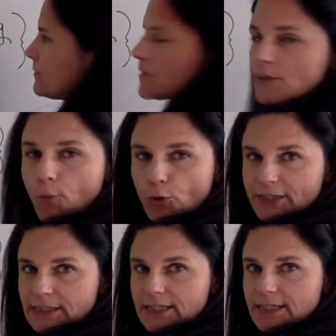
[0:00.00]

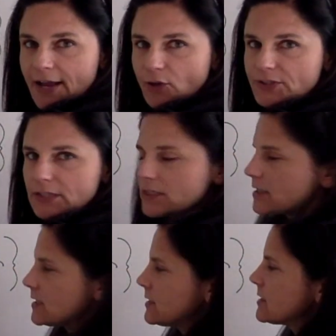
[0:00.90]
supporting detail
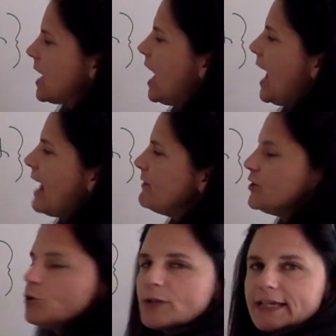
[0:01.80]
sentences, and then
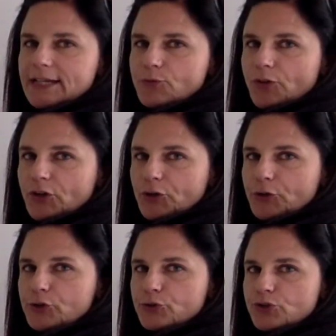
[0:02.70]
you would end with a
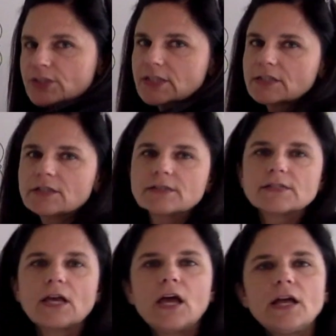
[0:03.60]
conclusion
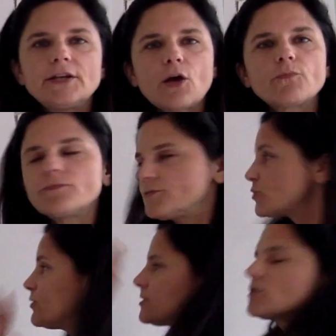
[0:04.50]
sentence. Now,
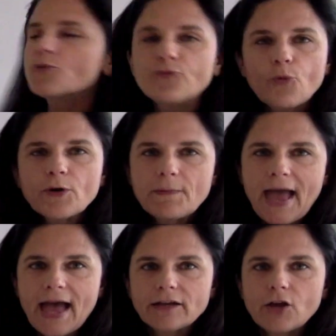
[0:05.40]
so this is the format
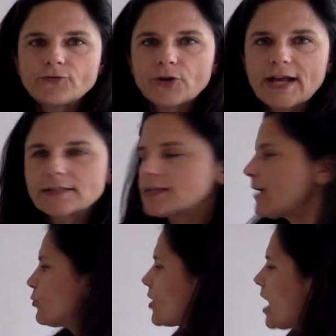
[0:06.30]
of your
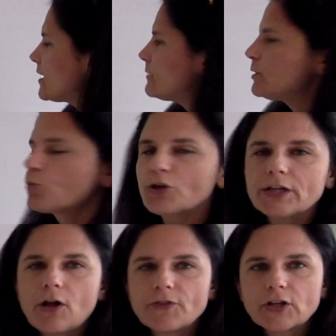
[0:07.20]
essay. We're not going to be
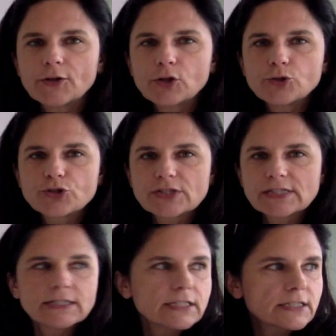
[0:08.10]
working on the conclusion
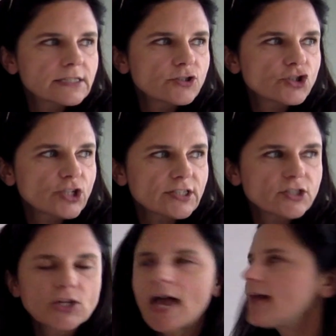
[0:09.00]
sentence
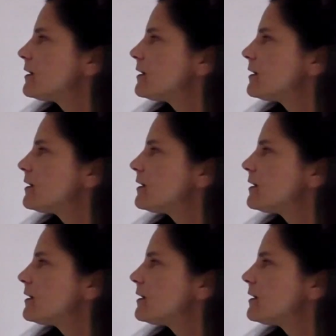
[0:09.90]
just yet.